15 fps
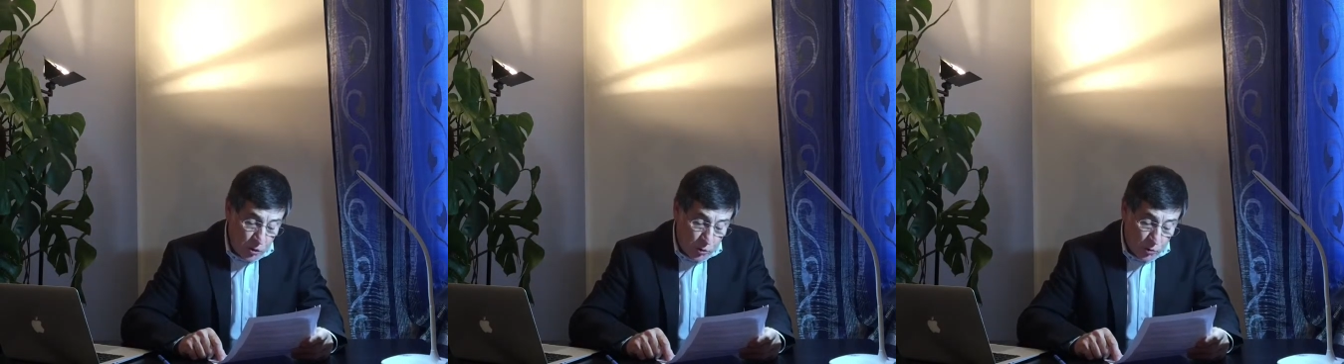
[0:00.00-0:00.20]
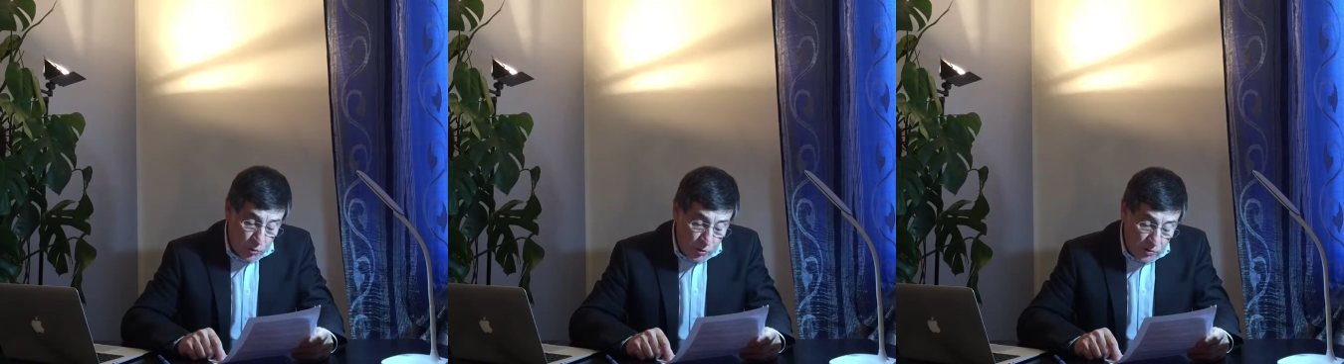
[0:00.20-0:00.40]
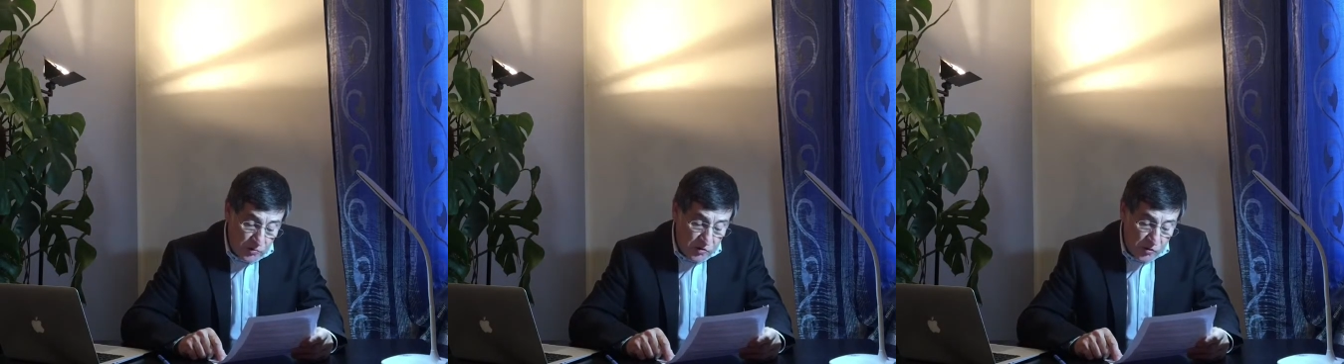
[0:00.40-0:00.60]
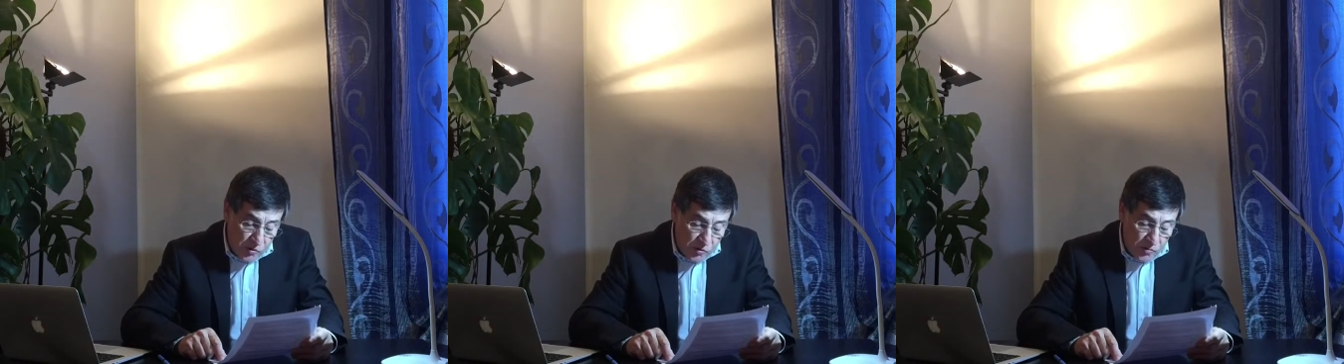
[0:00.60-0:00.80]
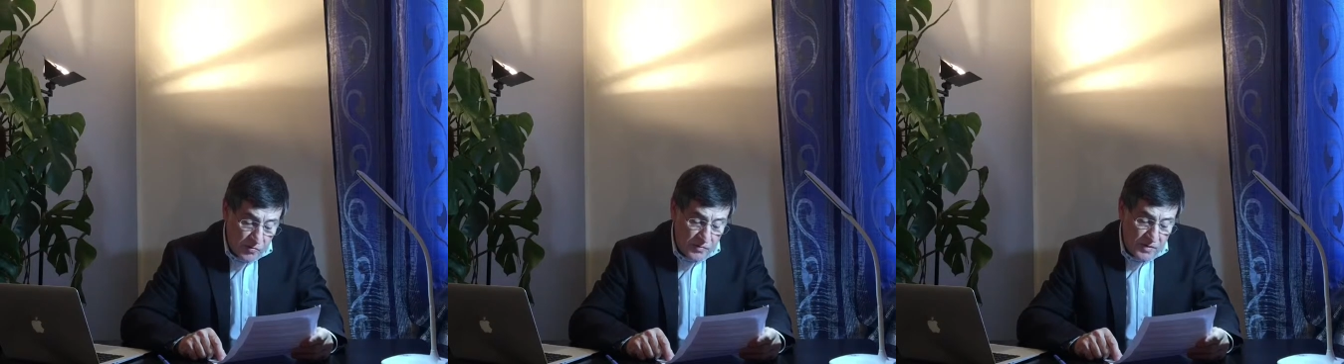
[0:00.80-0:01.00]
to do
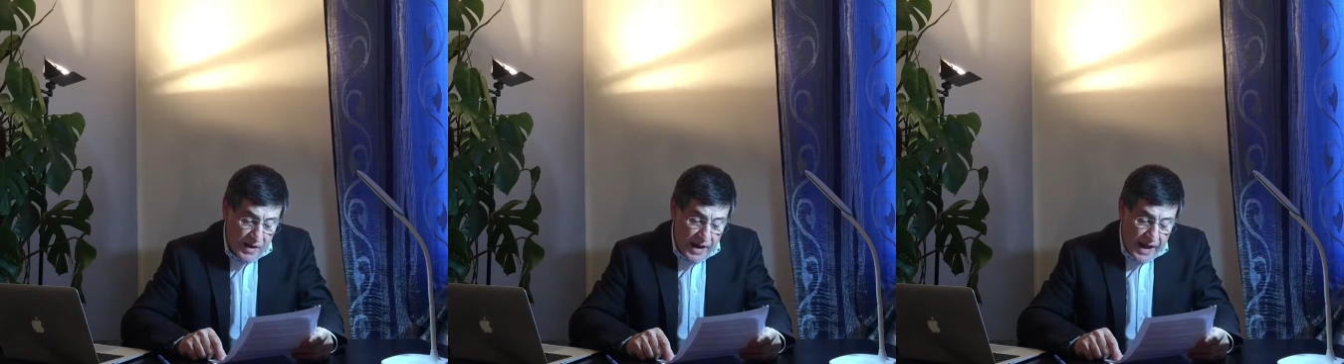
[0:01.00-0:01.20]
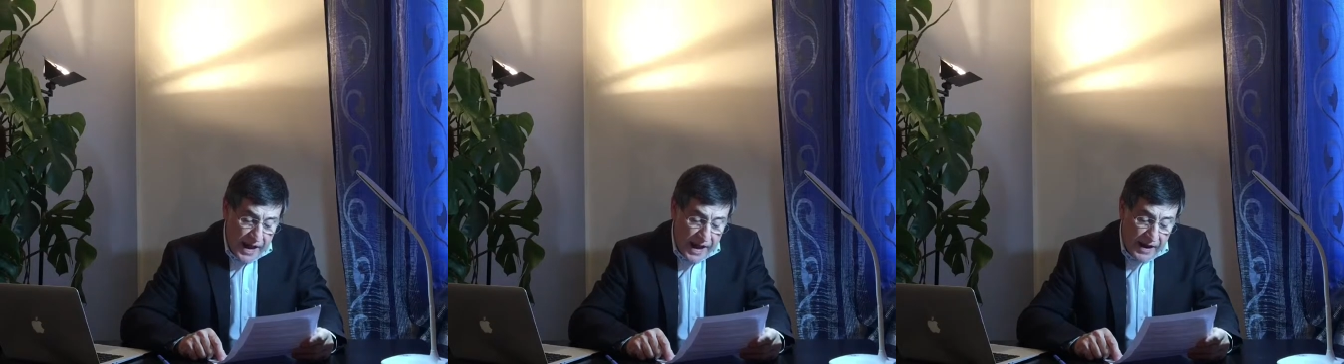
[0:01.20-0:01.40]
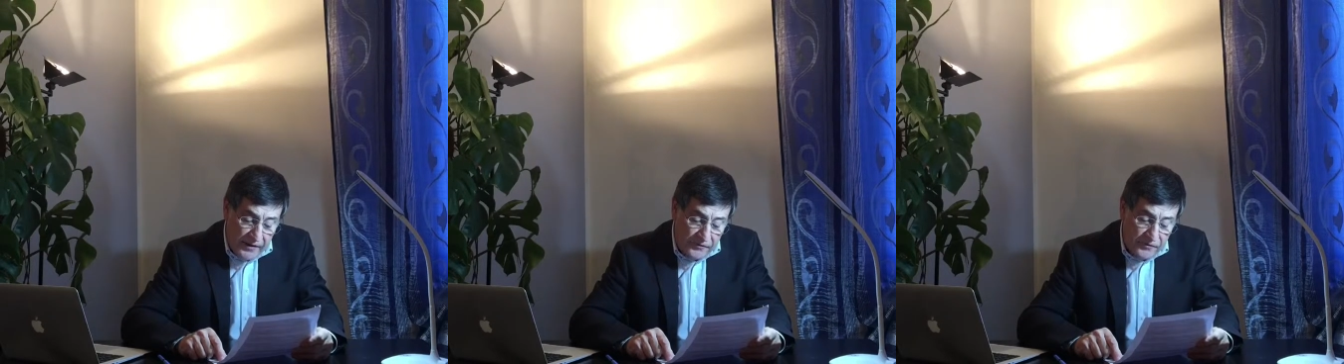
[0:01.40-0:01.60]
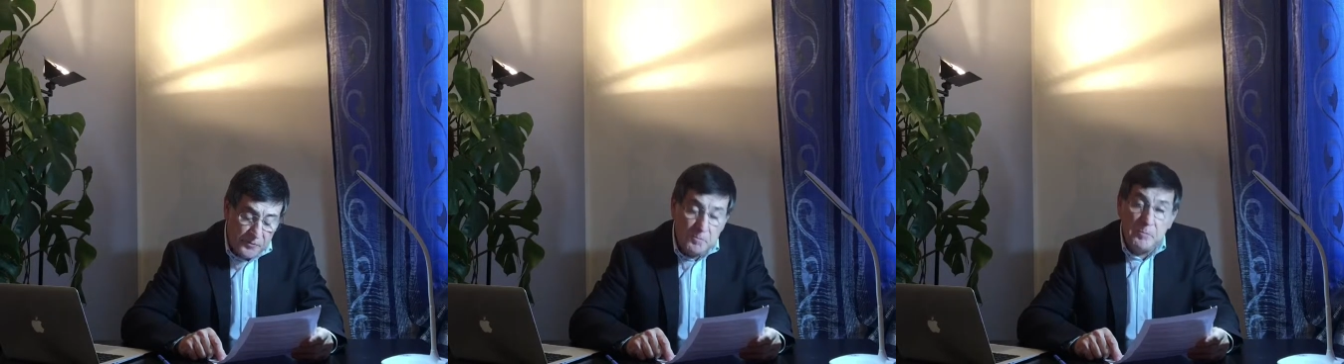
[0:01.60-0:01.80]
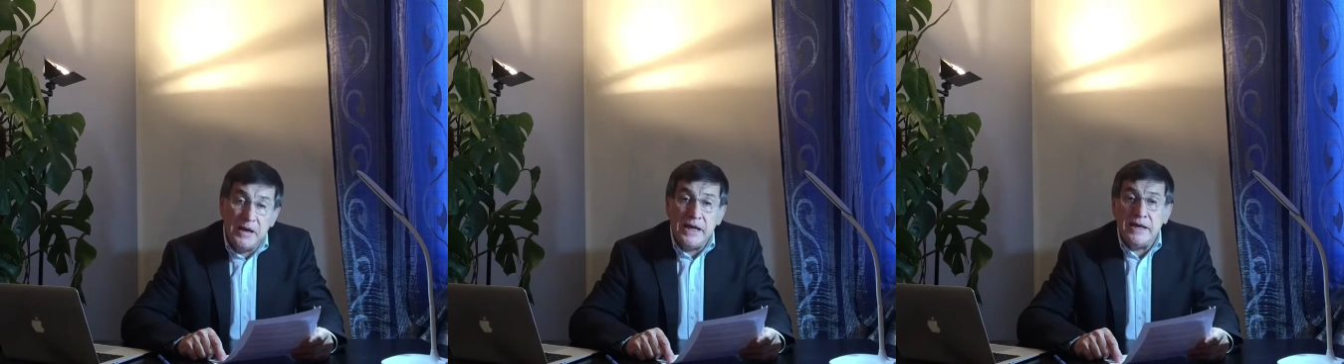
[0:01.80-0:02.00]
so
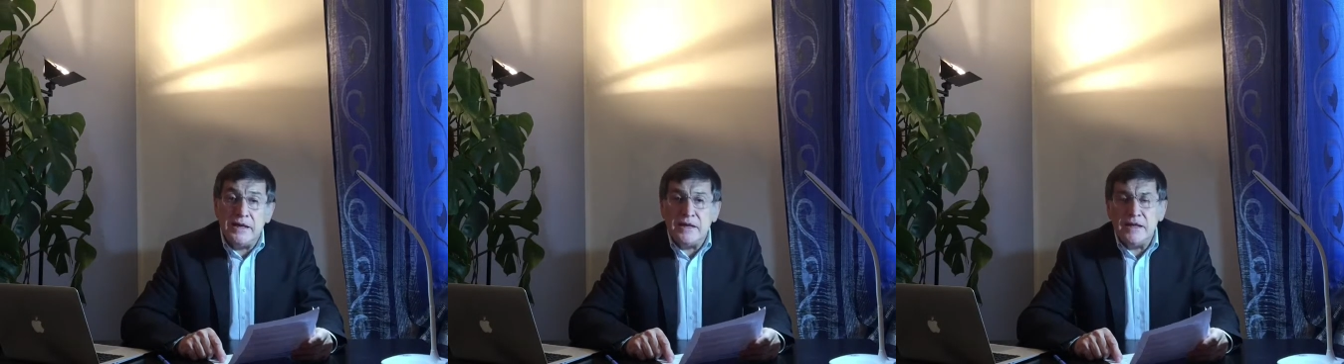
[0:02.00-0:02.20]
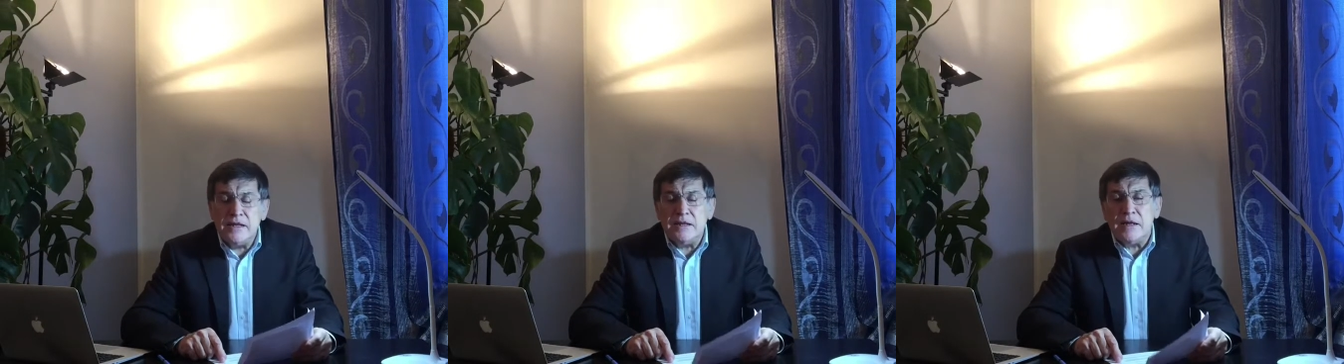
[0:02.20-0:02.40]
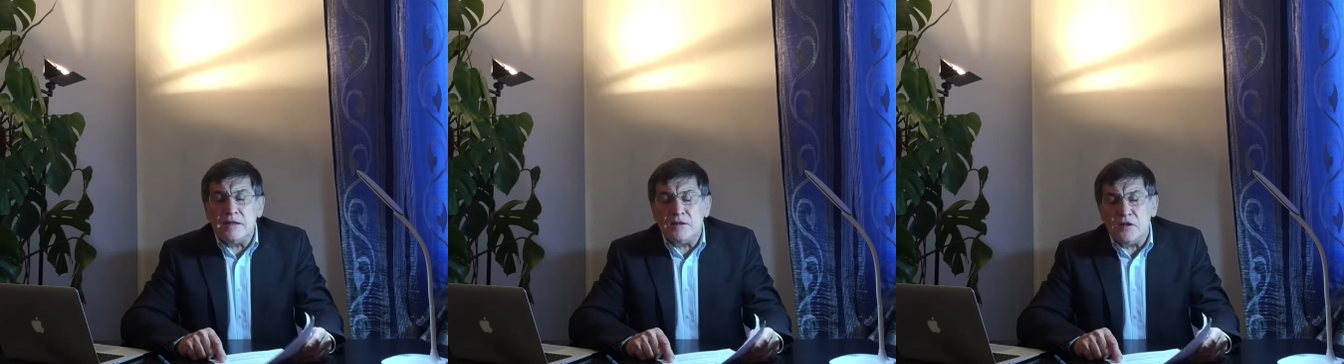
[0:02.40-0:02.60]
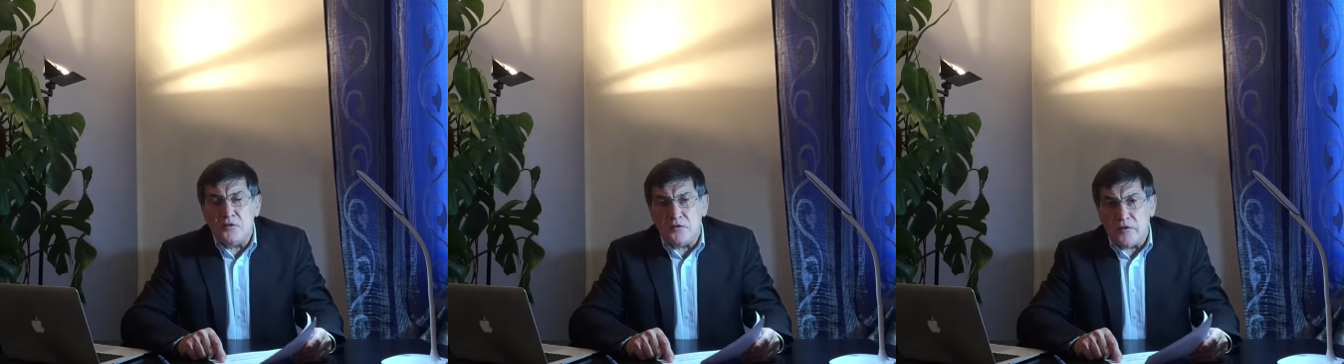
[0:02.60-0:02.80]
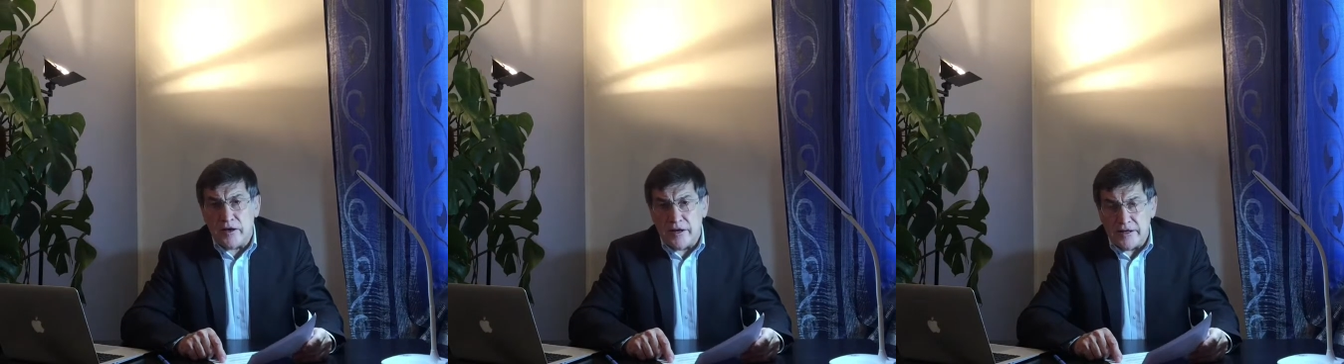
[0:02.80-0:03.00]
have been
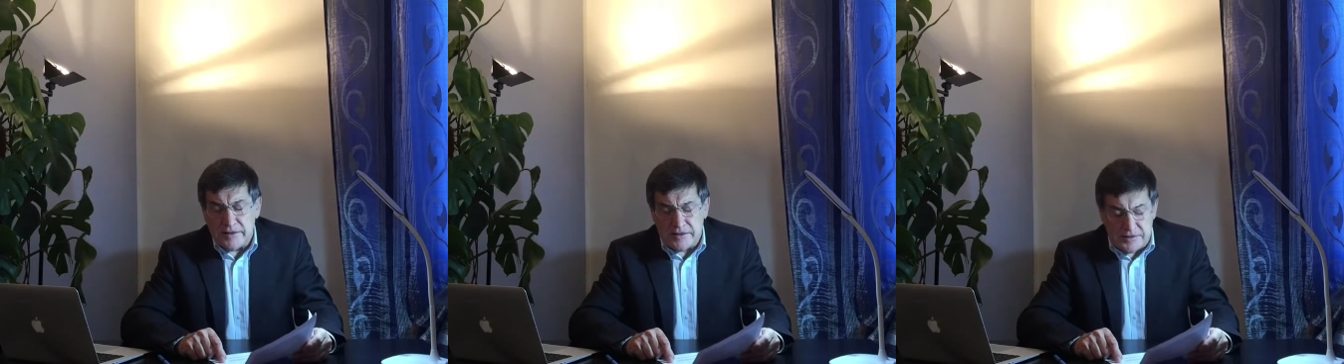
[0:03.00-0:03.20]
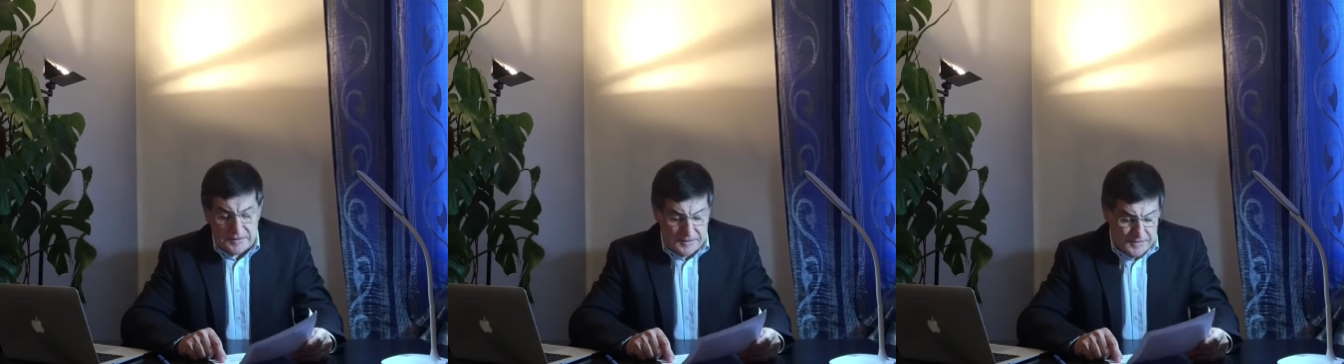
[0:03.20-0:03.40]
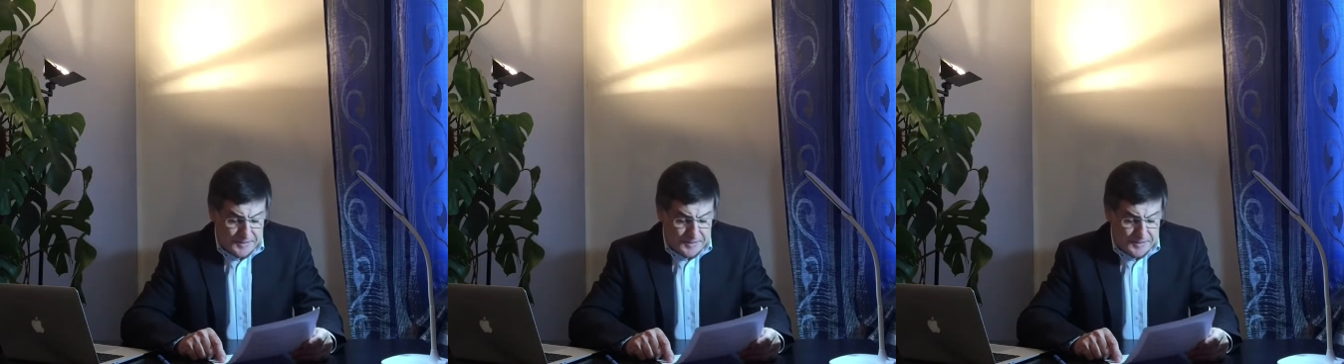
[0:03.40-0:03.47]
identified.